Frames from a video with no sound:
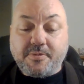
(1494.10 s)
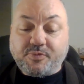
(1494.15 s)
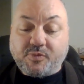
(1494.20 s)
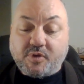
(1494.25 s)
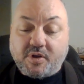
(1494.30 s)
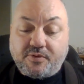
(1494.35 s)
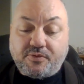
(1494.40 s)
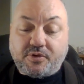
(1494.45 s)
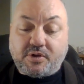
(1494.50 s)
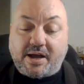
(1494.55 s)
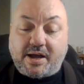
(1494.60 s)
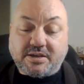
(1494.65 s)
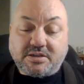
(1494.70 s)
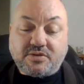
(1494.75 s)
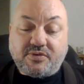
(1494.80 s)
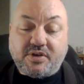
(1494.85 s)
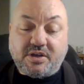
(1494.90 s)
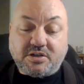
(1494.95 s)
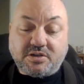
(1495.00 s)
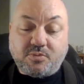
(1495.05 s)

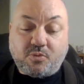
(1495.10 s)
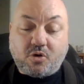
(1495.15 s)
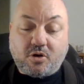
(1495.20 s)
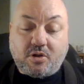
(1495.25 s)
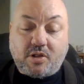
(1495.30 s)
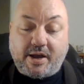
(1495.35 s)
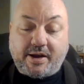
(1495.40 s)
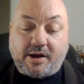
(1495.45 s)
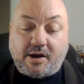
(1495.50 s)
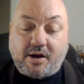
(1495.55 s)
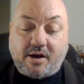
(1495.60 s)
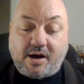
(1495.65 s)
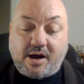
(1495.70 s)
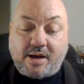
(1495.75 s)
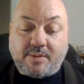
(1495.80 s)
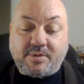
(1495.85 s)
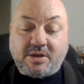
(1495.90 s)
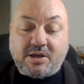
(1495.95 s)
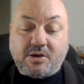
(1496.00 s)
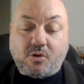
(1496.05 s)
Philosophy is more like a
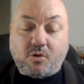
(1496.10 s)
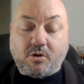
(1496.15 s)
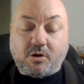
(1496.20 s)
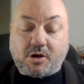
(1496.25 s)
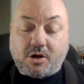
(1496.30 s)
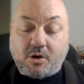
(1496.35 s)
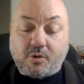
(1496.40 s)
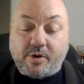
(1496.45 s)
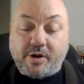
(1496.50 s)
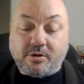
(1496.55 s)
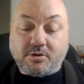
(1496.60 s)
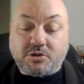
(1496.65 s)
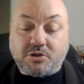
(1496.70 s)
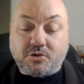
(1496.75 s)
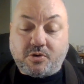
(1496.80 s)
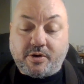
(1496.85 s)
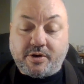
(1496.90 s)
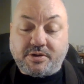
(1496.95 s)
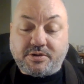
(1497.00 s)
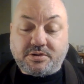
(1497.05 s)
hobby or career
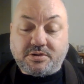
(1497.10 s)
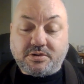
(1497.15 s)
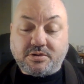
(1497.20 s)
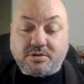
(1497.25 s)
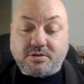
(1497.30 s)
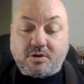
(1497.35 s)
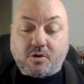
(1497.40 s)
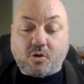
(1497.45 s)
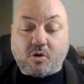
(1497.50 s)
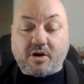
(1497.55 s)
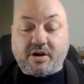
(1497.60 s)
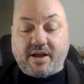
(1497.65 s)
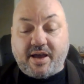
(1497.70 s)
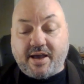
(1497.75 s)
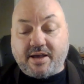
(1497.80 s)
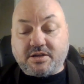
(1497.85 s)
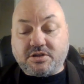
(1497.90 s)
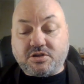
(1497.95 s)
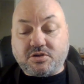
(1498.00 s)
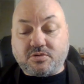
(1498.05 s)
choice or an
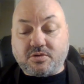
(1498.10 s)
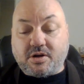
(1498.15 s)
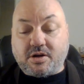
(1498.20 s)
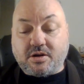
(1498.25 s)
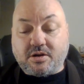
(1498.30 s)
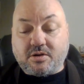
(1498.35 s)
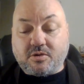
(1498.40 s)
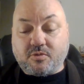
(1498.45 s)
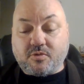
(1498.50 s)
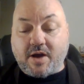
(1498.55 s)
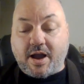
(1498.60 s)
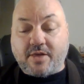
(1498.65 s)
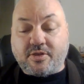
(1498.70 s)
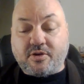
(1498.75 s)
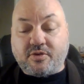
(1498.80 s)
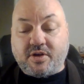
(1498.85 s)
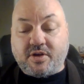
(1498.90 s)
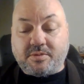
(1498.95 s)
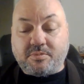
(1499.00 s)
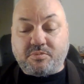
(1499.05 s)
extra rather
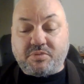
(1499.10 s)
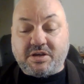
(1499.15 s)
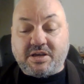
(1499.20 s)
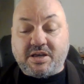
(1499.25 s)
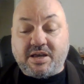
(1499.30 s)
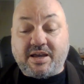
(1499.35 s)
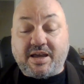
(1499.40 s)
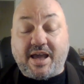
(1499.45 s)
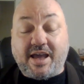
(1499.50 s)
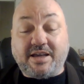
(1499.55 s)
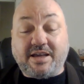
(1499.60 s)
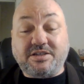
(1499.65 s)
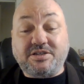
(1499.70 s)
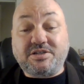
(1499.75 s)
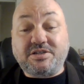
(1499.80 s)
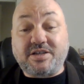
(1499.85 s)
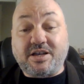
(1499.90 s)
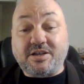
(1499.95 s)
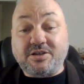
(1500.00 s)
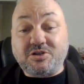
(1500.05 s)
than being a
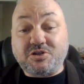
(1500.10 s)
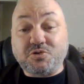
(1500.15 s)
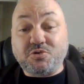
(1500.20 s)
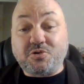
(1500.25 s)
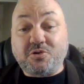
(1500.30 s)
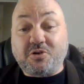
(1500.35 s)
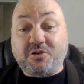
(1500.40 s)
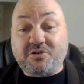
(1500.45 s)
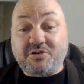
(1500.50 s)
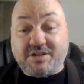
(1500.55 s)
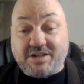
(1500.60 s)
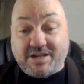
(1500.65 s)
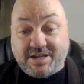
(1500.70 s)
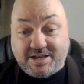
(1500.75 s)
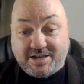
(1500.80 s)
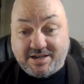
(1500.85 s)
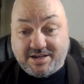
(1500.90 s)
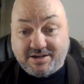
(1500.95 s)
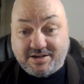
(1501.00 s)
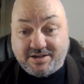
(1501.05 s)
central
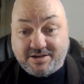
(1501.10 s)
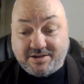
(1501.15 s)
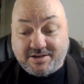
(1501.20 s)
need.